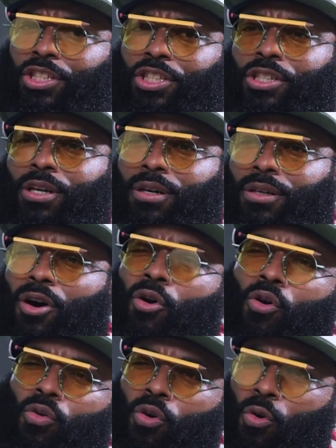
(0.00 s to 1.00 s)
just her
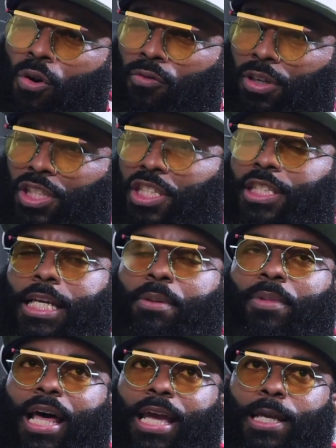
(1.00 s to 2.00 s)
whole aura just
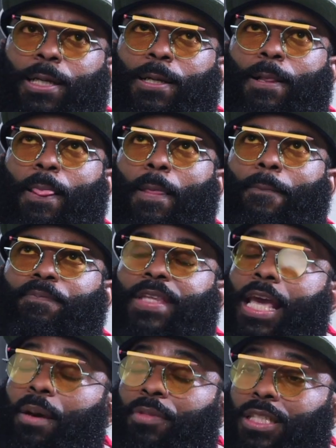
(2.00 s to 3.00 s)
seemed like,
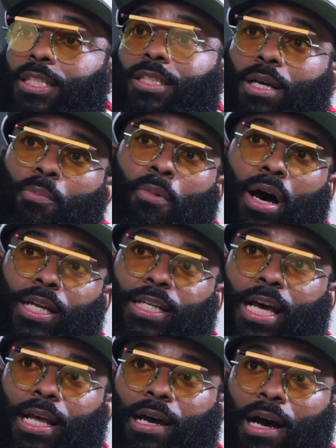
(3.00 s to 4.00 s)
damn, this is somebody
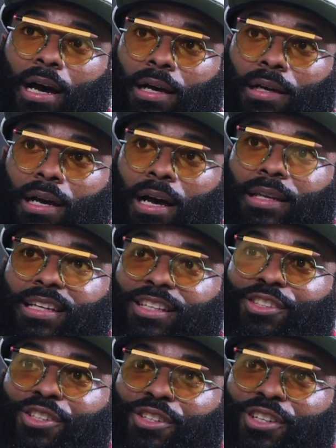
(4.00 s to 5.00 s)
that I
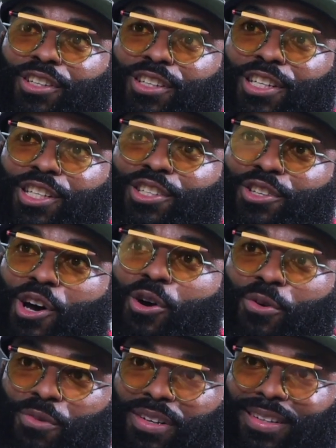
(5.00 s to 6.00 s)
need to
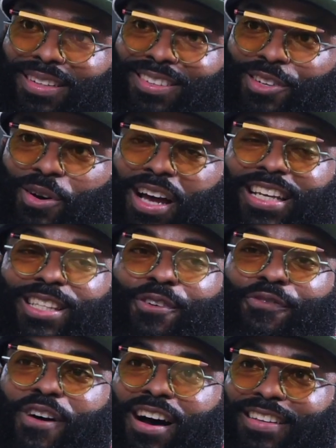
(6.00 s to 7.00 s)
know. You know, I need to
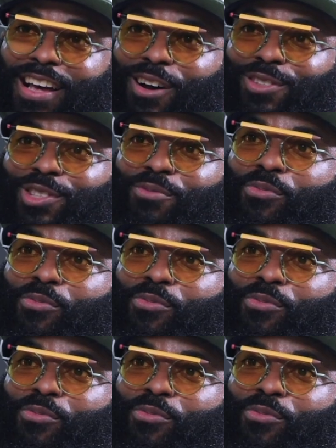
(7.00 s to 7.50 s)
find out some